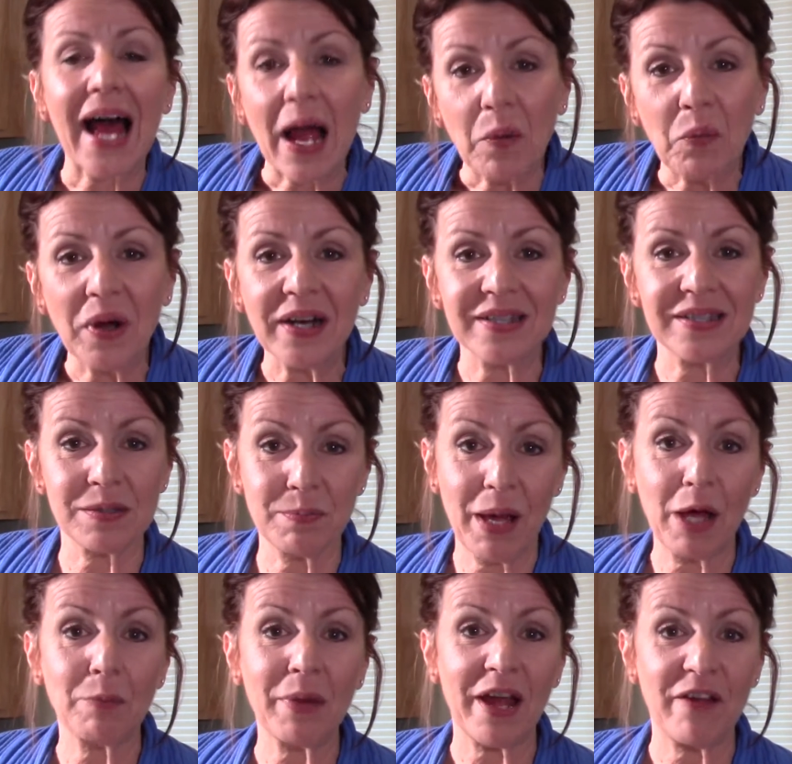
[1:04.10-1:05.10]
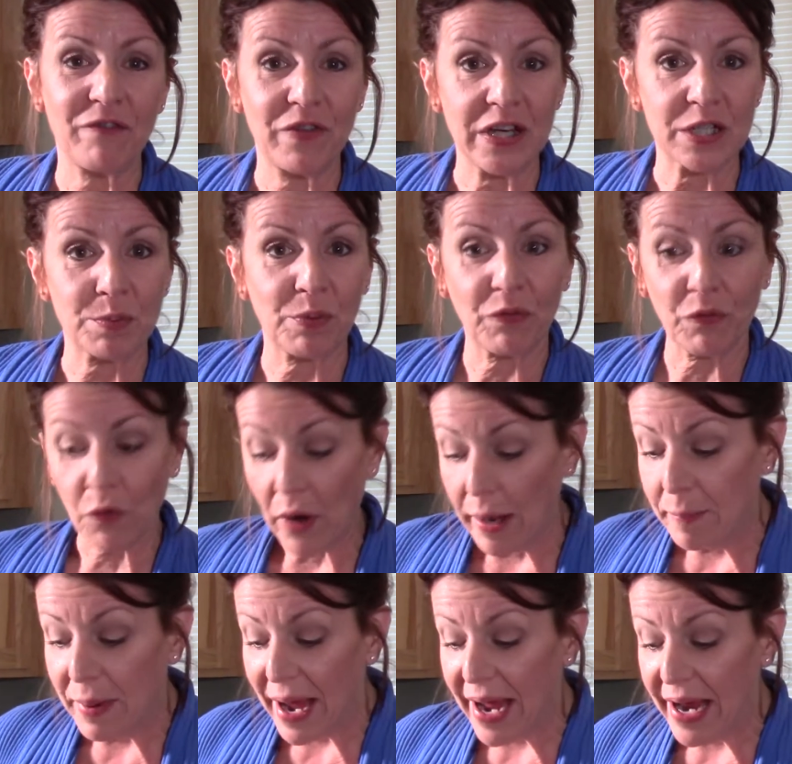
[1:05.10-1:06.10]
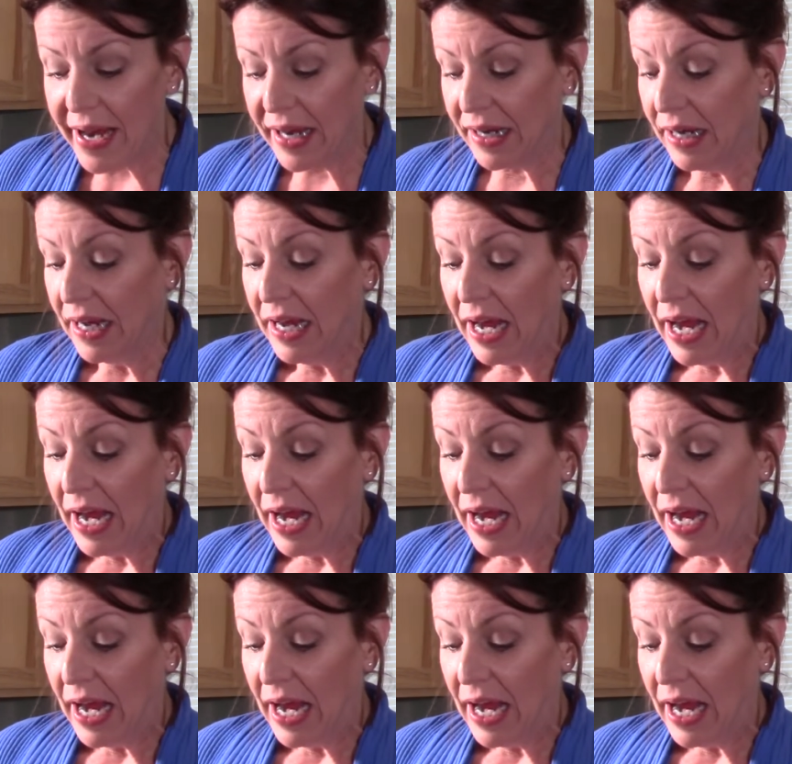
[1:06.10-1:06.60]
I want to smell my fish before I buy it.